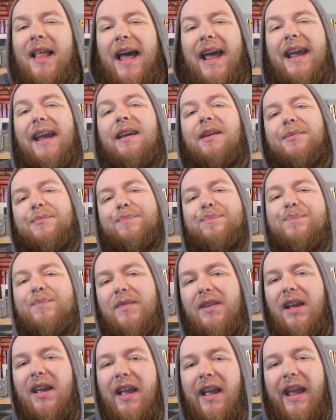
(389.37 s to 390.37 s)
like,
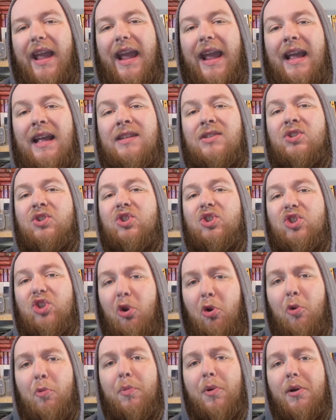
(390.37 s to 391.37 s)
it's
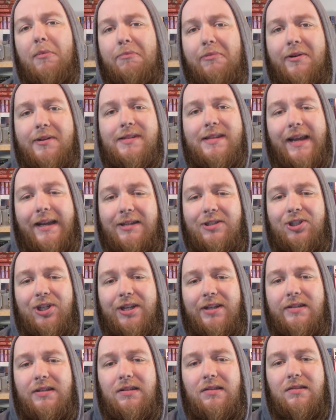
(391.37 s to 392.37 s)
super
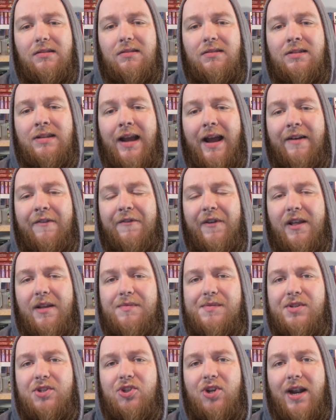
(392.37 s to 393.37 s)
pretentious. Todd
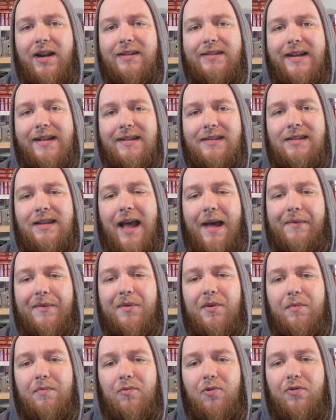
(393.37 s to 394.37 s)
Phillips is trying to take this
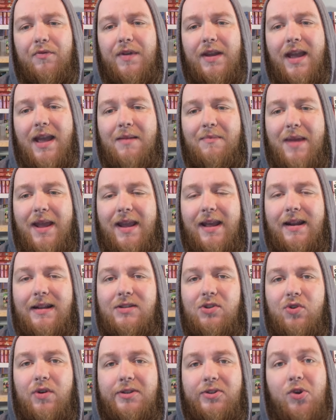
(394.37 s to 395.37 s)
comic book movie and make it
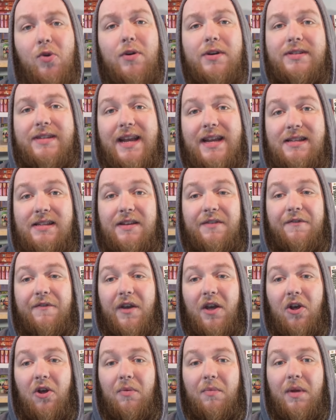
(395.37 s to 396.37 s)
into a Scorsese
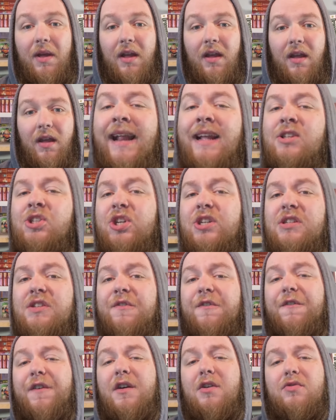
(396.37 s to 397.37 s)
film, and it
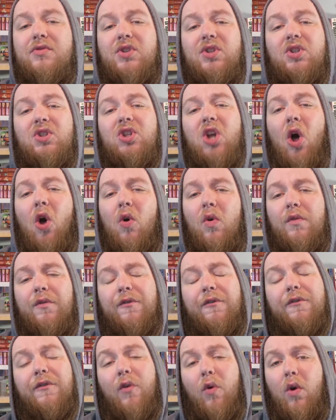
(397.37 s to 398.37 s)
just feels so
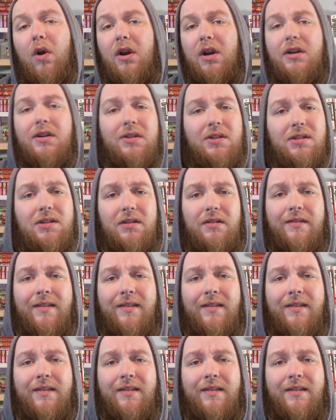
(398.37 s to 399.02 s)
forced.